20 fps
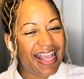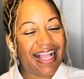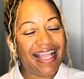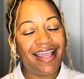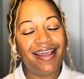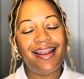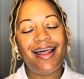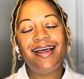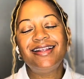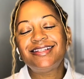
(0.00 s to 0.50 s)

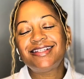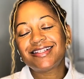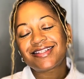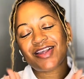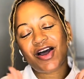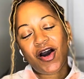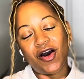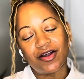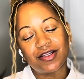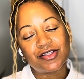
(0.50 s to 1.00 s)
Can I just
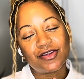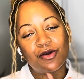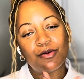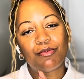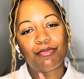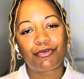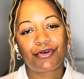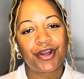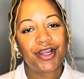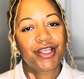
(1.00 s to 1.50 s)
also
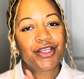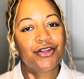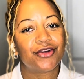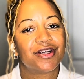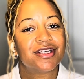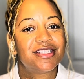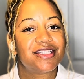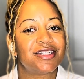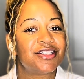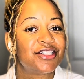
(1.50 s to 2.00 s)
bring your
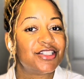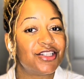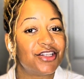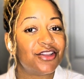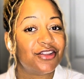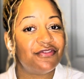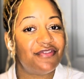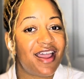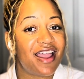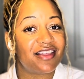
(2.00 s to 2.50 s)
attention to the
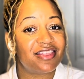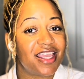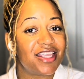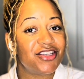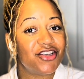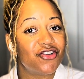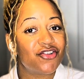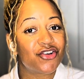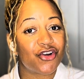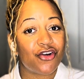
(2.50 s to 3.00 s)
fact that
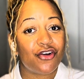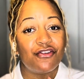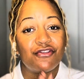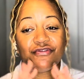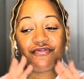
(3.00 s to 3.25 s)
your girl